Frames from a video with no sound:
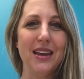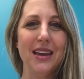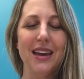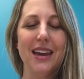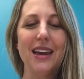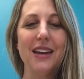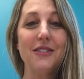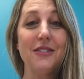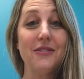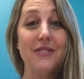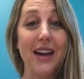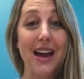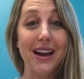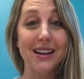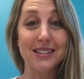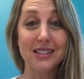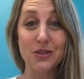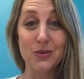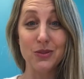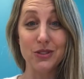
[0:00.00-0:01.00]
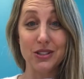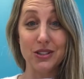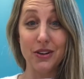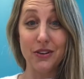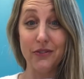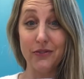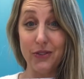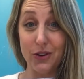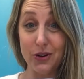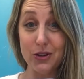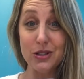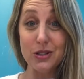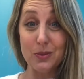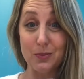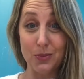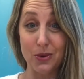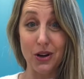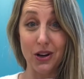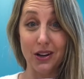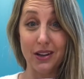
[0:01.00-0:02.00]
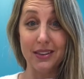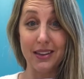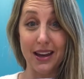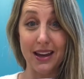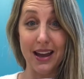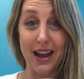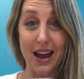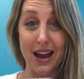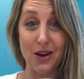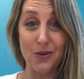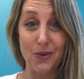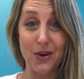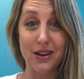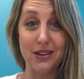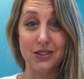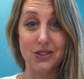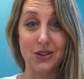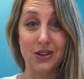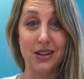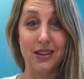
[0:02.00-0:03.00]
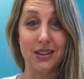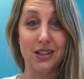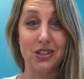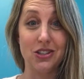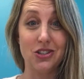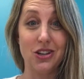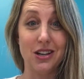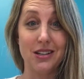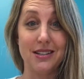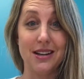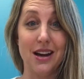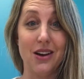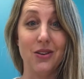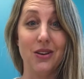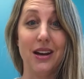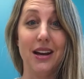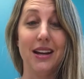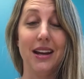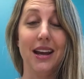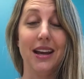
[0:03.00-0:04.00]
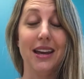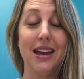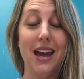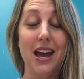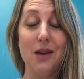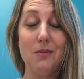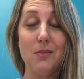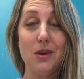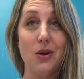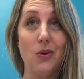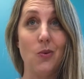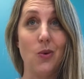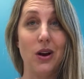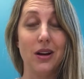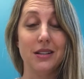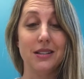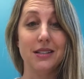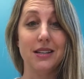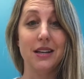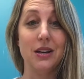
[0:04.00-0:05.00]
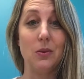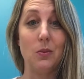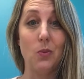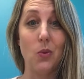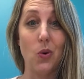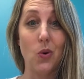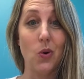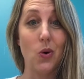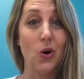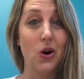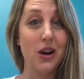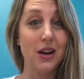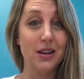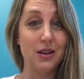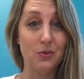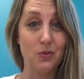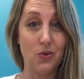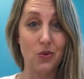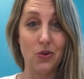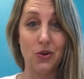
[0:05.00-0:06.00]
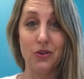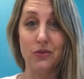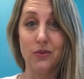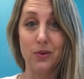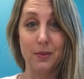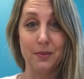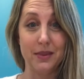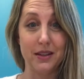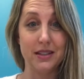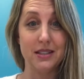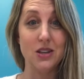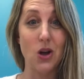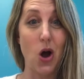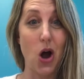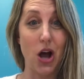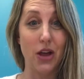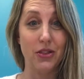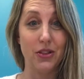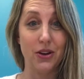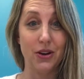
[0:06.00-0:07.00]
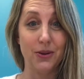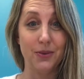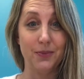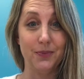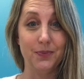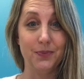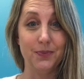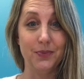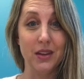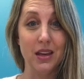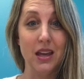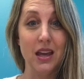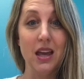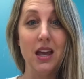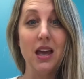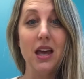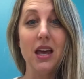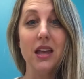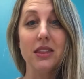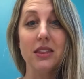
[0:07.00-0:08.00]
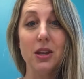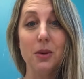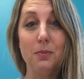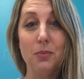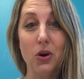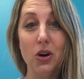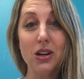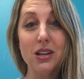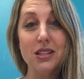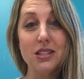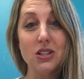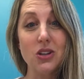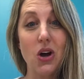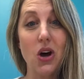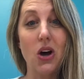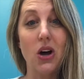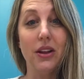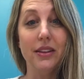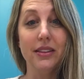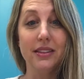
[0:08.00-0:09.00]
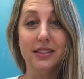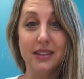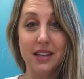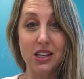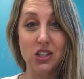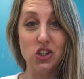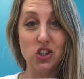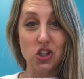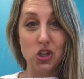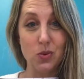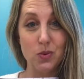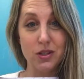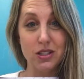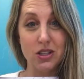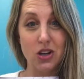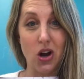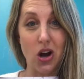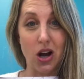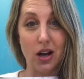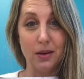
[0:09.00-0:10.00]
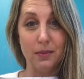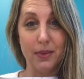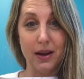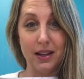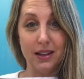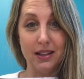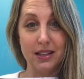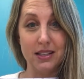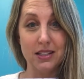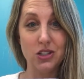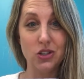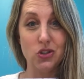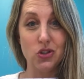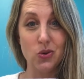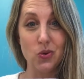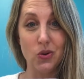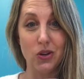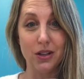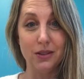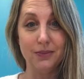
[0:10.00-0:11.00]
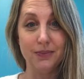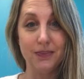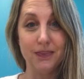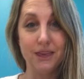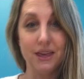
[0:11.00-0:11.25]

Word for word: In fact, it was the first book that I read during the shutdown and it kept me wanting more and more from this author. The book is called Then She Was Gone by Lisa Jewell.